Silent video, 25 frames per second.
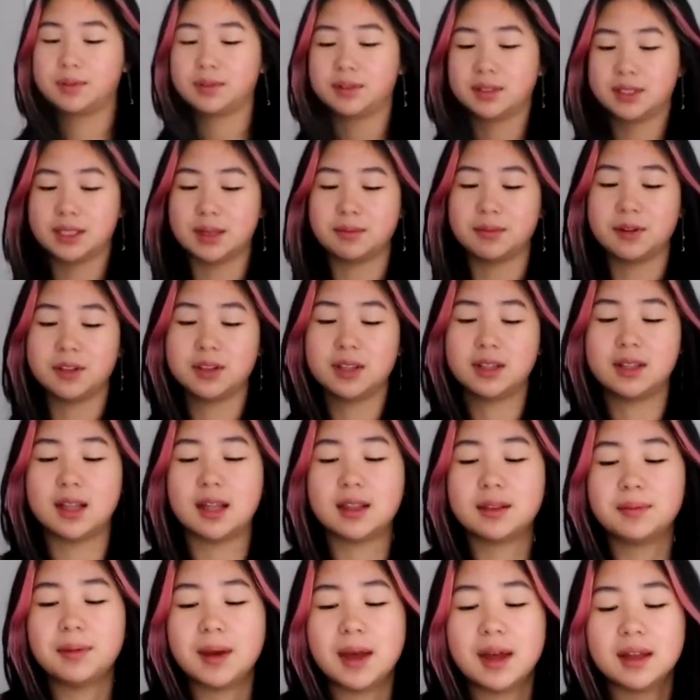put some on
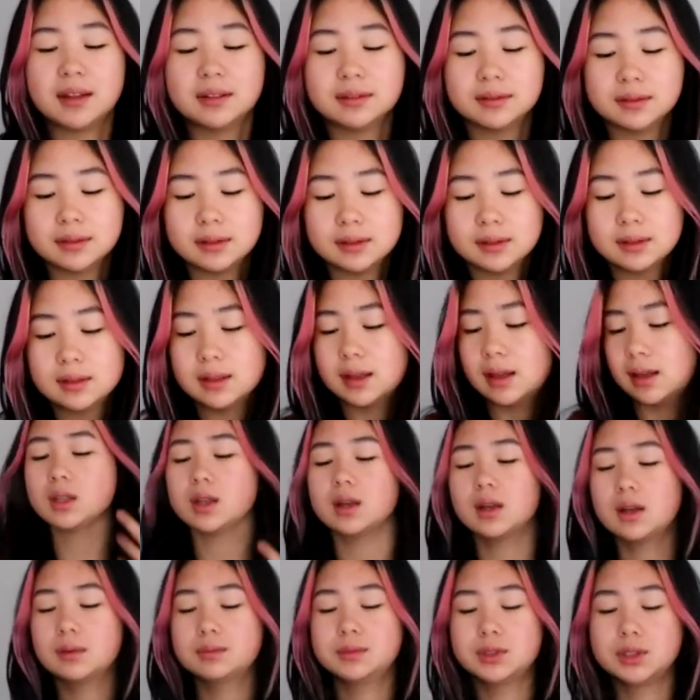another pan.
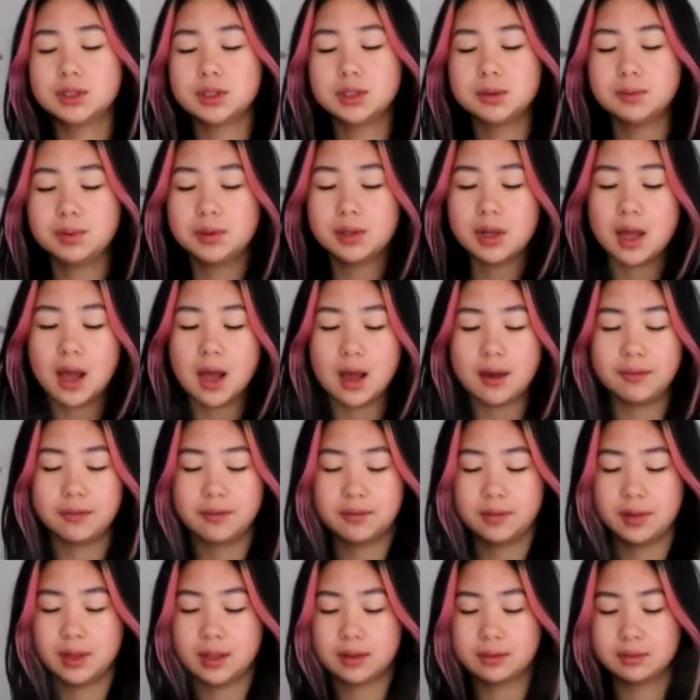I'm just gonna put half
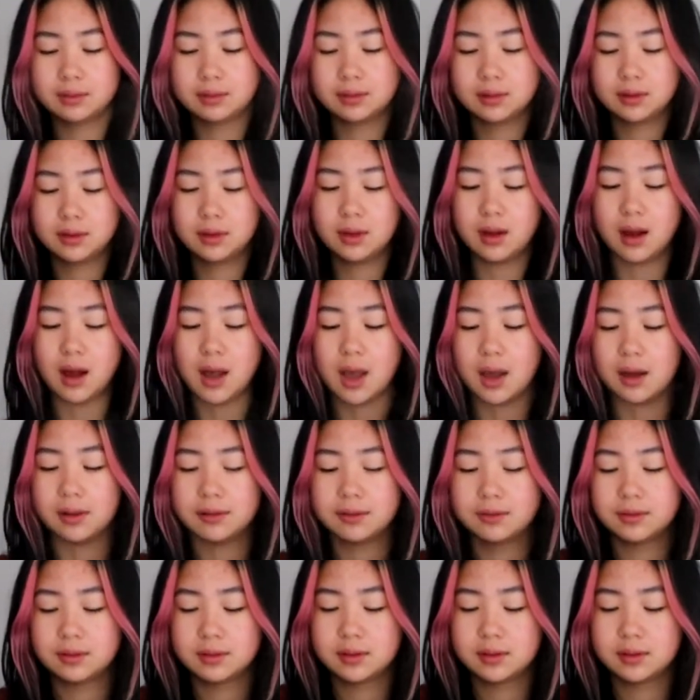of it, not half,